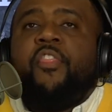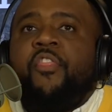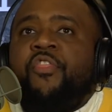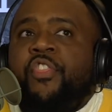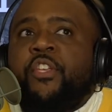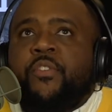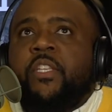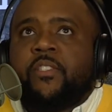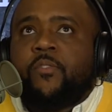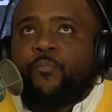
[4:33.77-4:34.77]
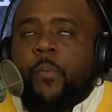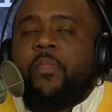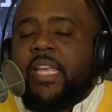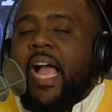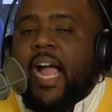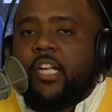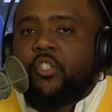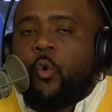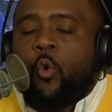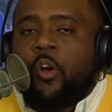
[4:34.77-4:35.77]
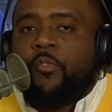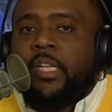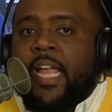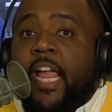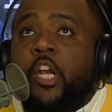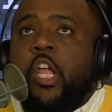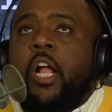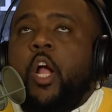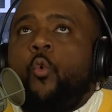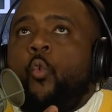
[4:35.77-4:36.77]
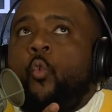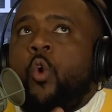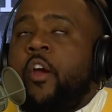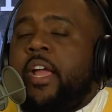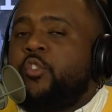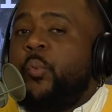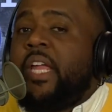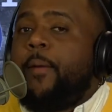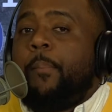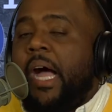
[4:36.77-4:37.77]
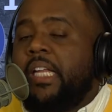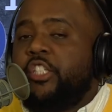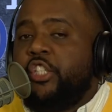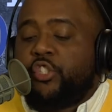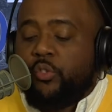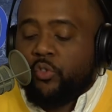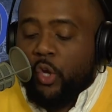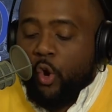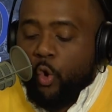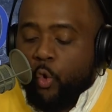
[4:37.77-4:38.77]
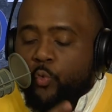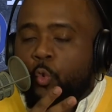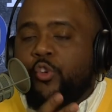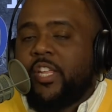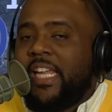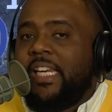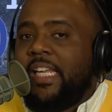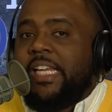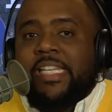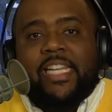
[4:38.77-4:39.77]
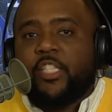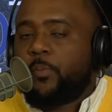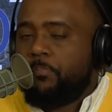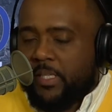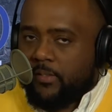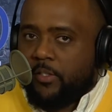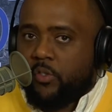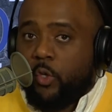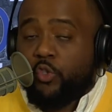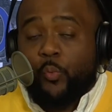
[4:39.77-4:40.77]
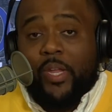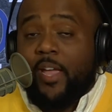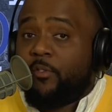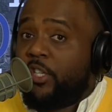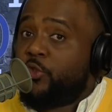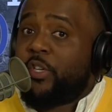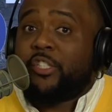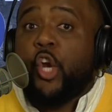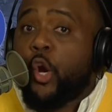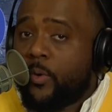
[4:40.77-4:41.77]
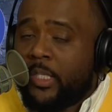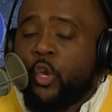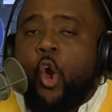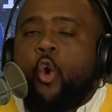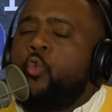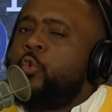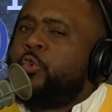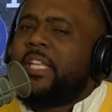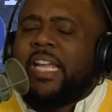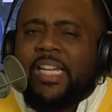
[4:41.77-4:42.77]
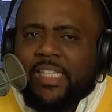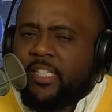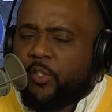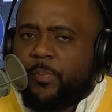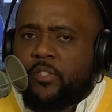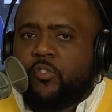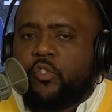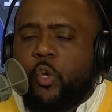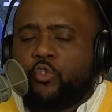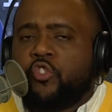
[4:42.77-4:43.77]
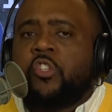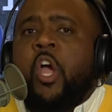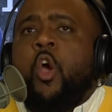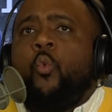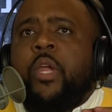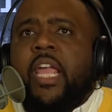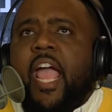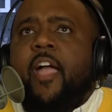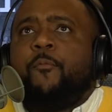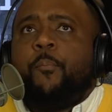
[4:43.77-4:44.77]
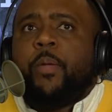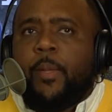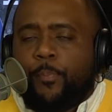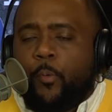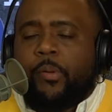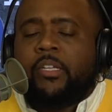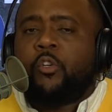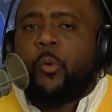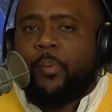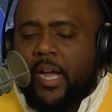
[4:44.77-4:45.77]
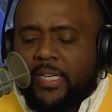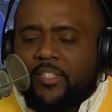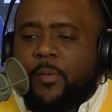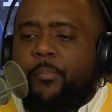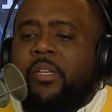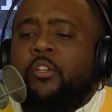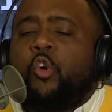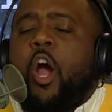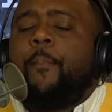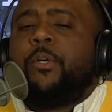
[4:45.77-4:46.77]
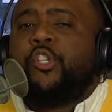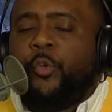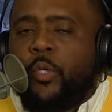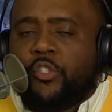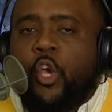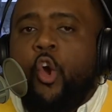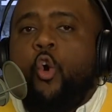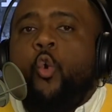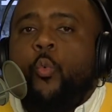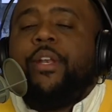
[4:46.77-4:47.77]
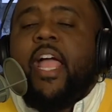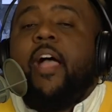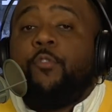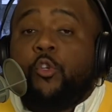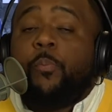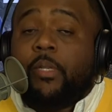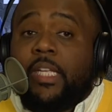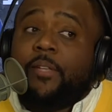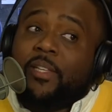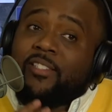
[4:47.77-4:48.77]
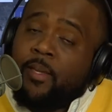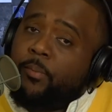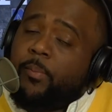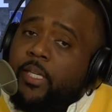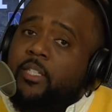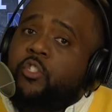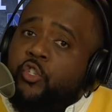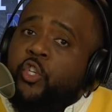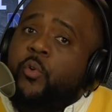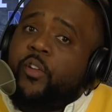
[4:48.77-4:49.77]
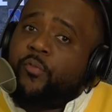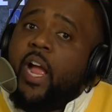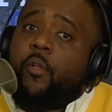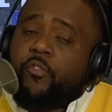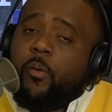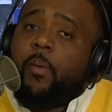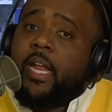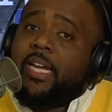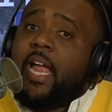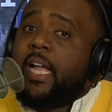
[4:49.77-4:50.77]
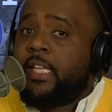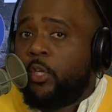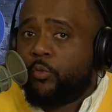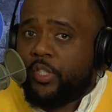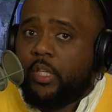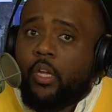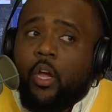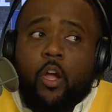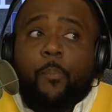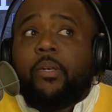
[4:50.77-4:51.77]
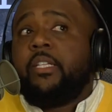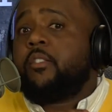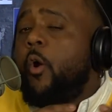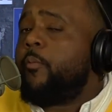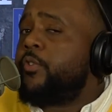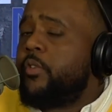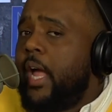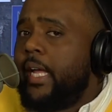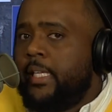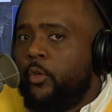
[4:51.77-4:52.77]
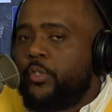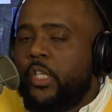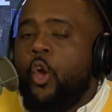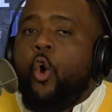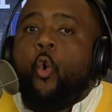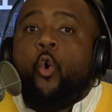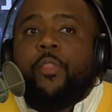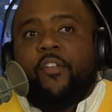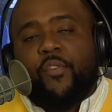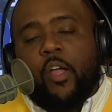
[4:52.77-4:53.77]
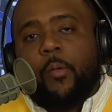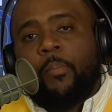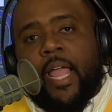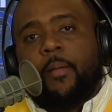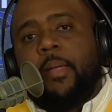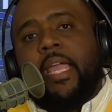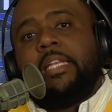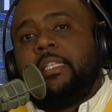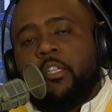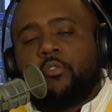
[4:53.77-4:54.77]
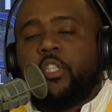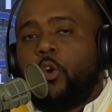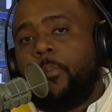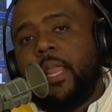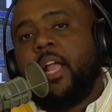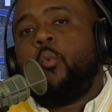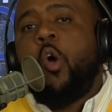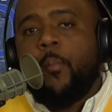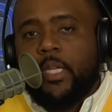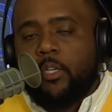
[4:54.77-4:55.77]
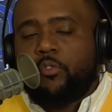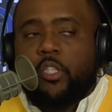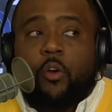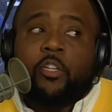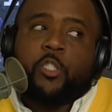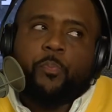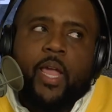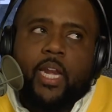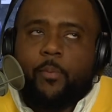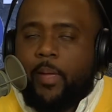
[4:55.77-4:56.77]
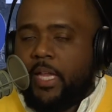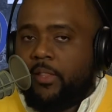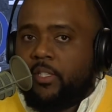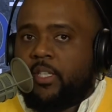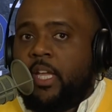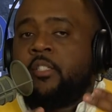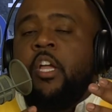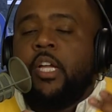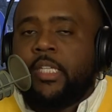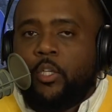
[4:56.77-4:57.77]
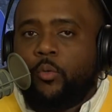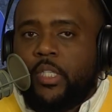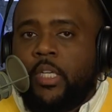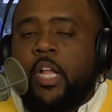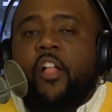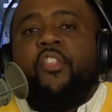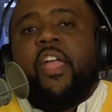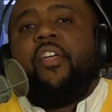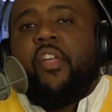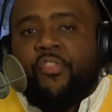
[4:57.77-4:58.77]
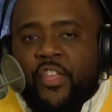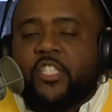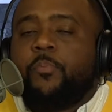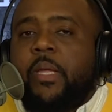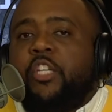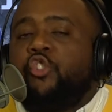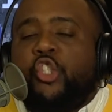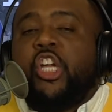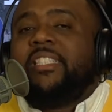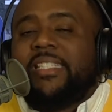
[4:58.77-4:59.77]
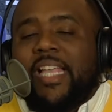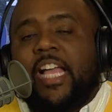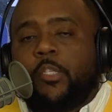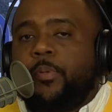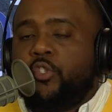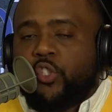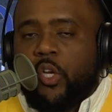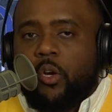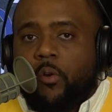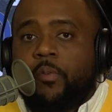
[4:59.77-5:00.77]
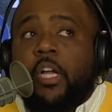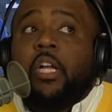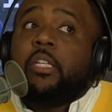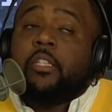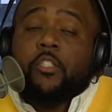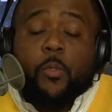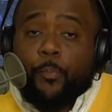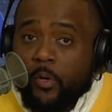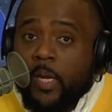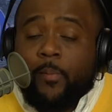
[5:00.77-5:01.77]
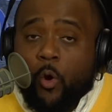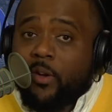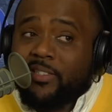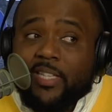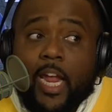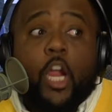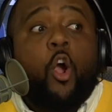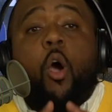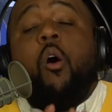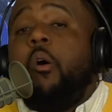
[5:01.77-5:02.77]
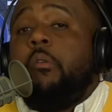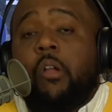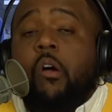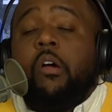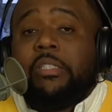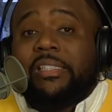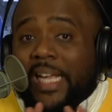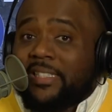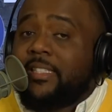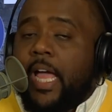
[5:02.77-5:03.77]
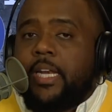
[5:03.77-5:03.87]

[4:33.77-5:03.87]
This is from the highest court of the land, whereas we have politicians who routinely dismiss this notion. We have district attorneys who routinely dismiss this notion. We have people, political pundits and political opportunists who would have you to believe that simply because the jury found somebody not guilty, a police officer not guilty, or they found a black man guilty or a black woman guilty or Hispanic man in this case guilty, that this means justice has been served. the Supreme Court is saying, hold on, that's not